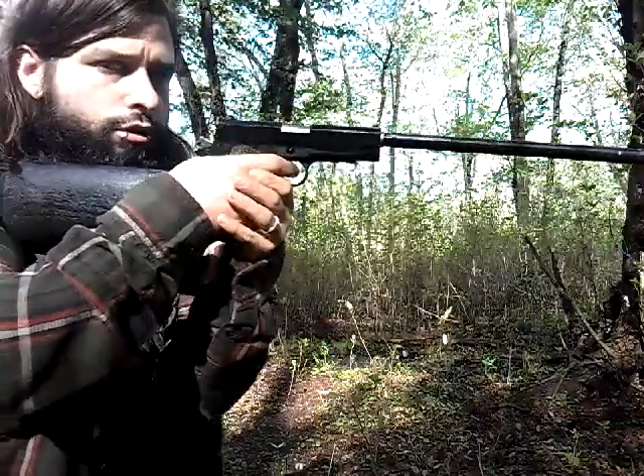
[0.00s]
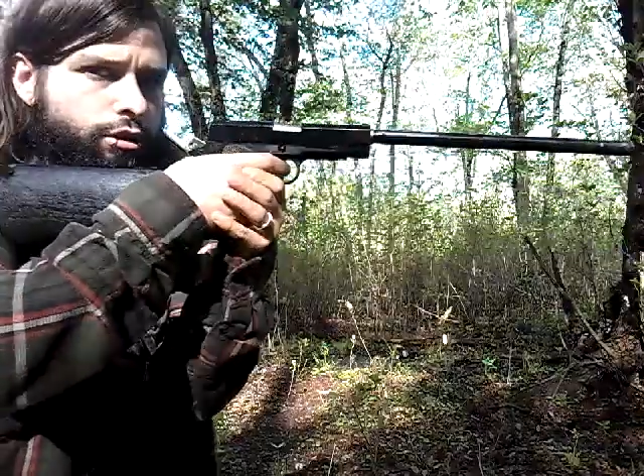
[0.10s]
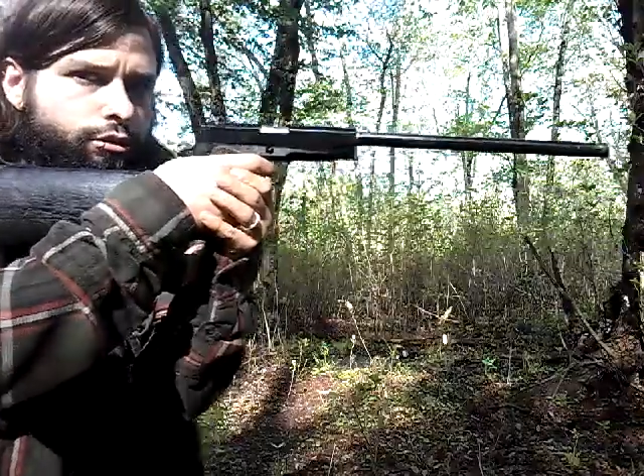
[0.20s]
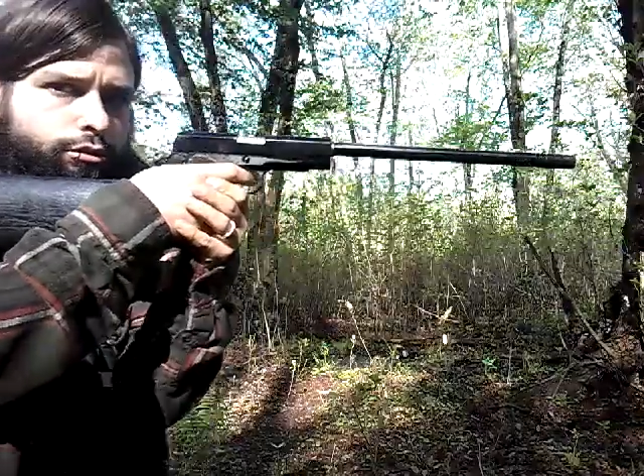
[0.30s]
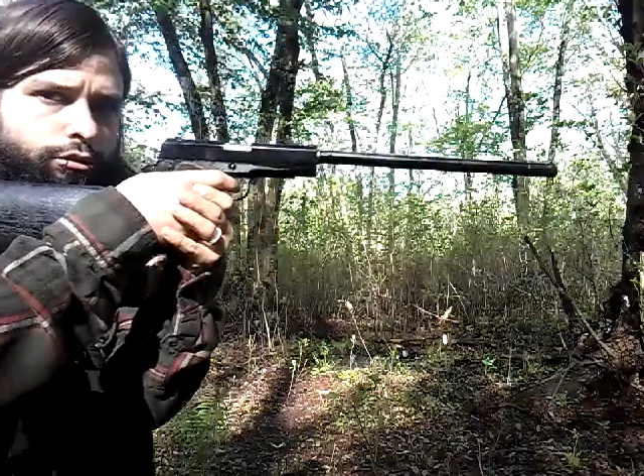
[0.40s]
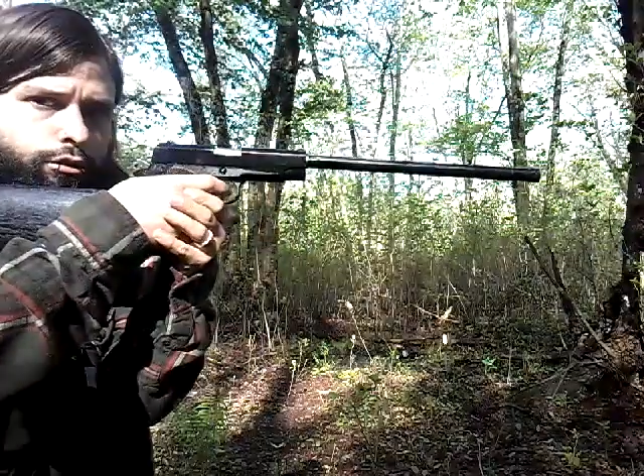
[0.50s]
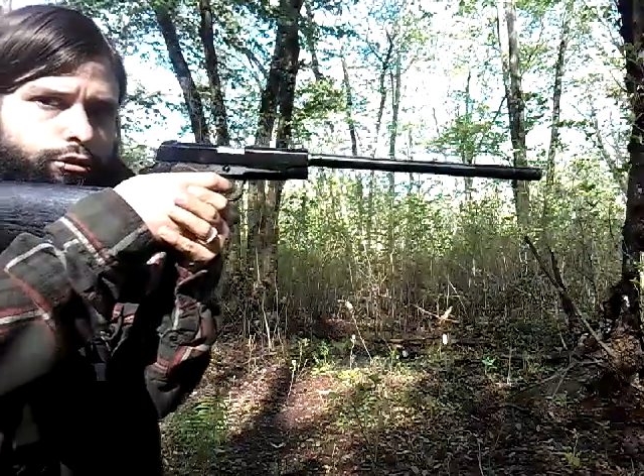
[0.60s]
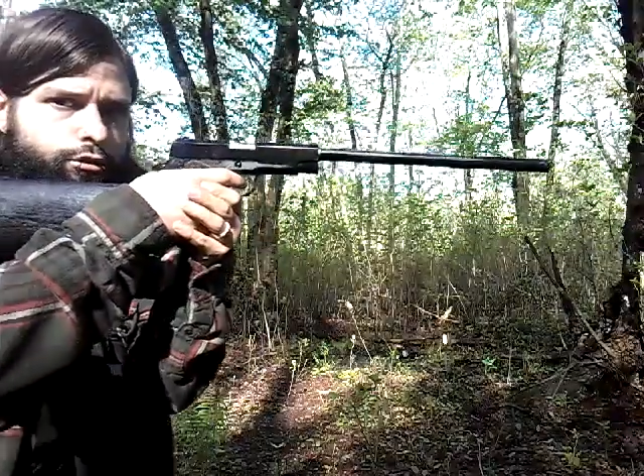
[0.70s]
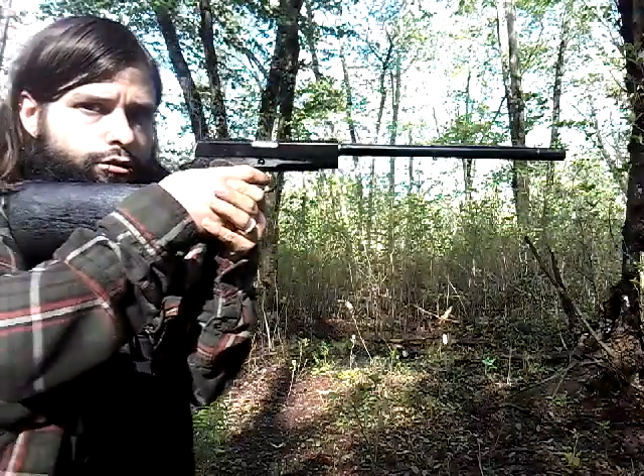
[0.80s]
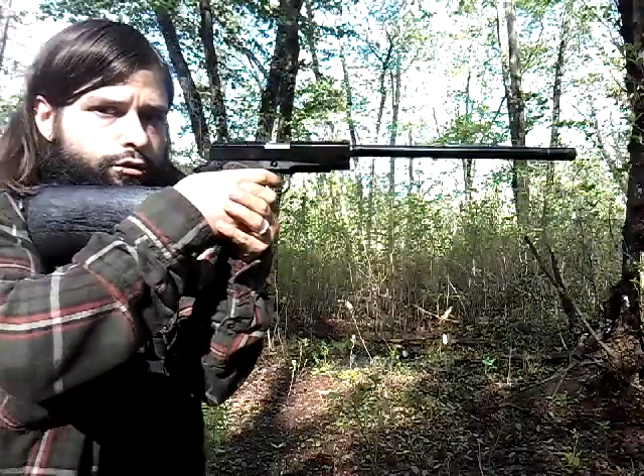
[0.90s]
of
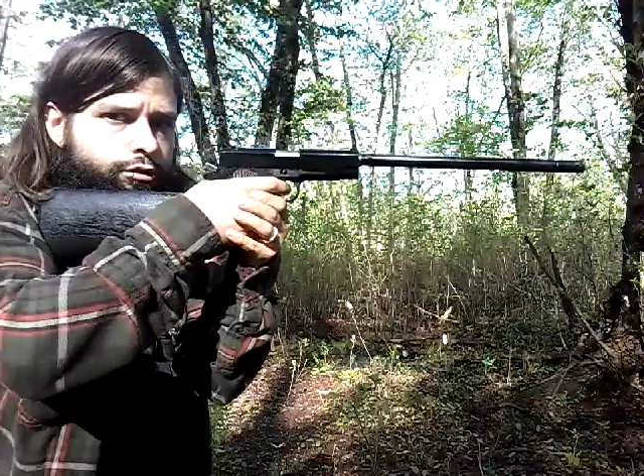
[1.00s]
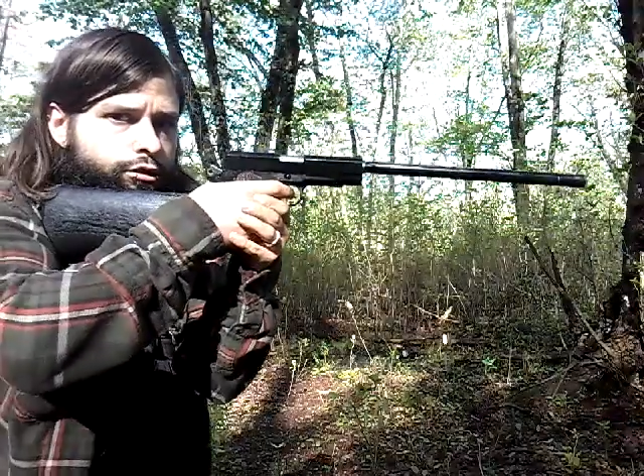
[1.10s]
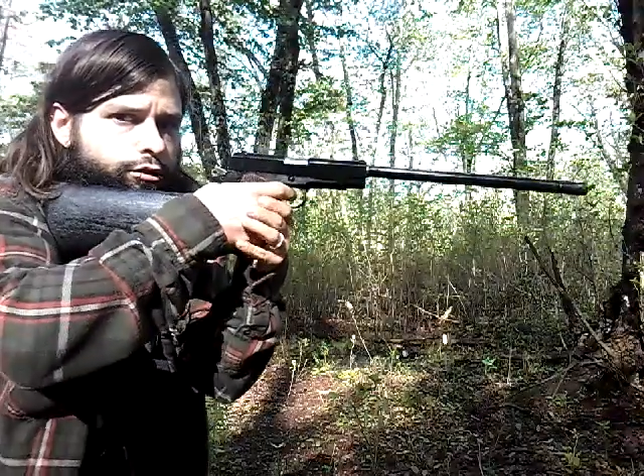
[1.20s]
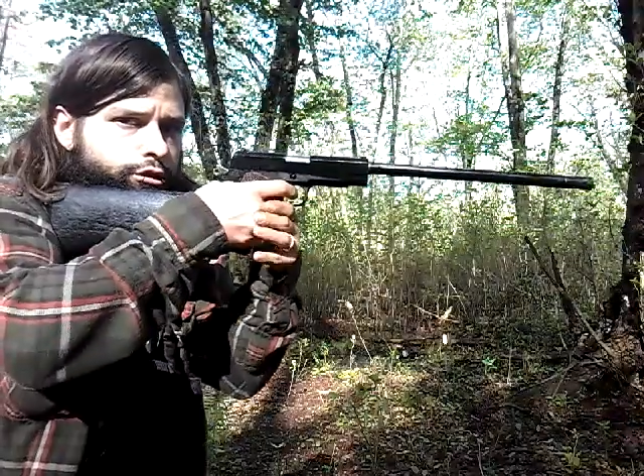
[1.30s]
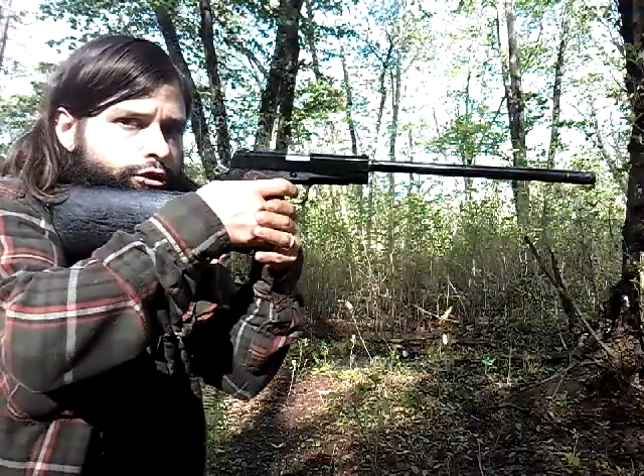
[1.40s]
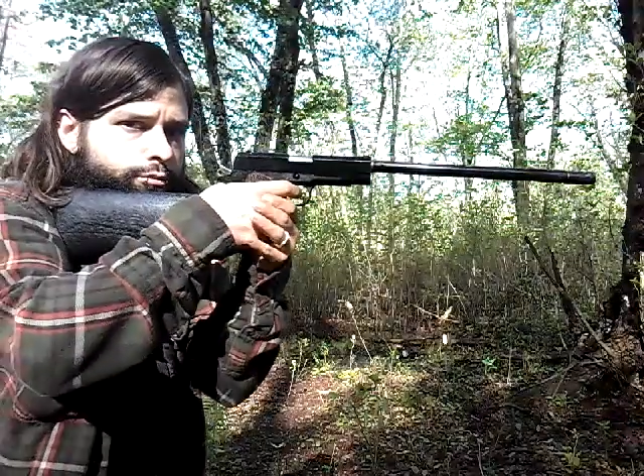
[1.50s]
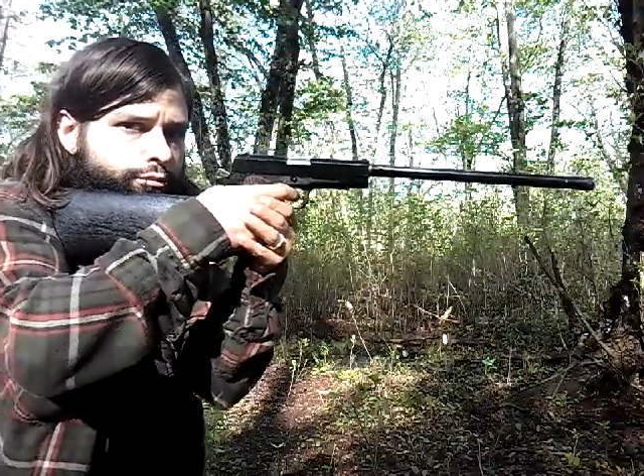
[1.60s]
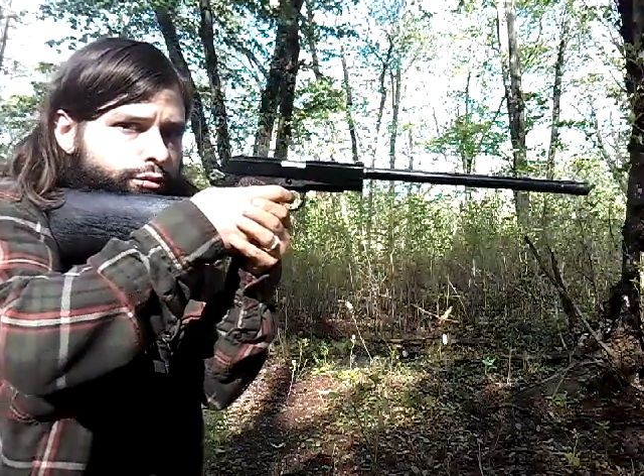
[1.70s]
that gun